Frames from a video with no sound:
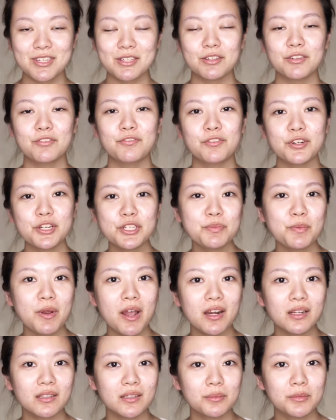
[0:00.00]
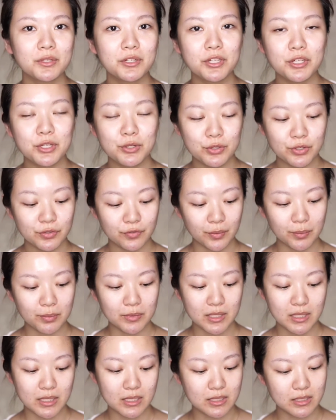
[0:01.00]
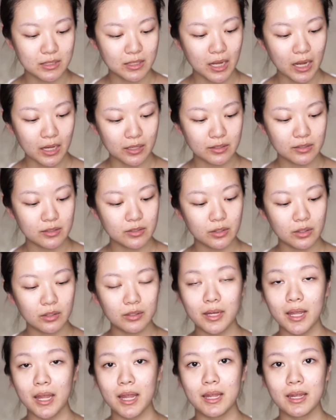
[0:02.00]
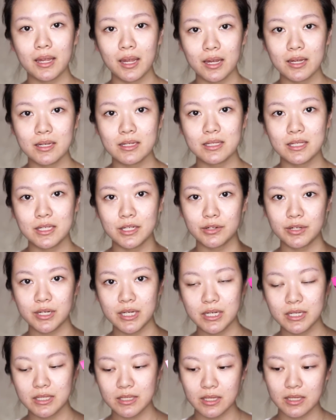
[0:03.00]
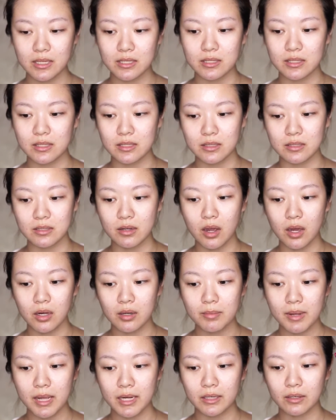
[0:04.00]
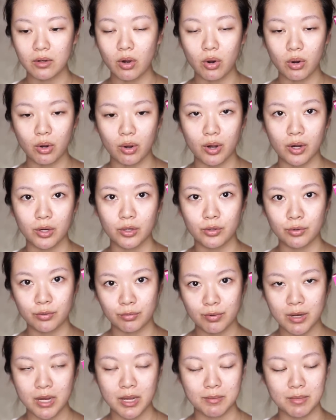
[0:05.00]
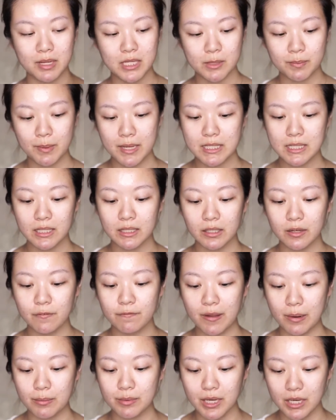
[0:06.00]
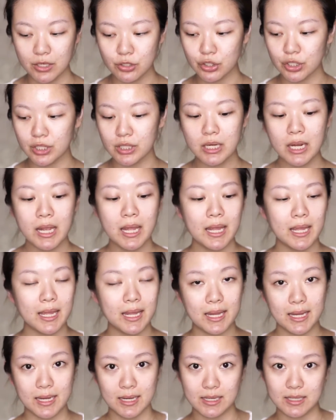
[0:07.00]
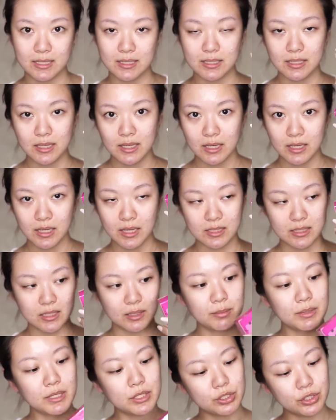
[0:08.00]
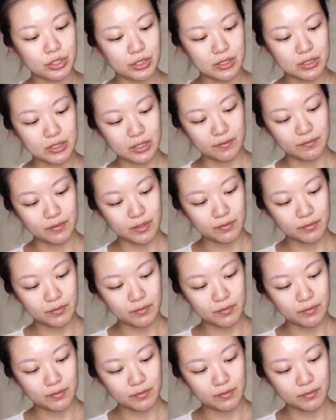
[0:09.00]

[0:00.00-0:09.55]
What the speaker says: So the first product I'm going to use from this Cathy Doll AA series is this Automatic Aura Cream. It's basically a foundation, and as I mentioned, I've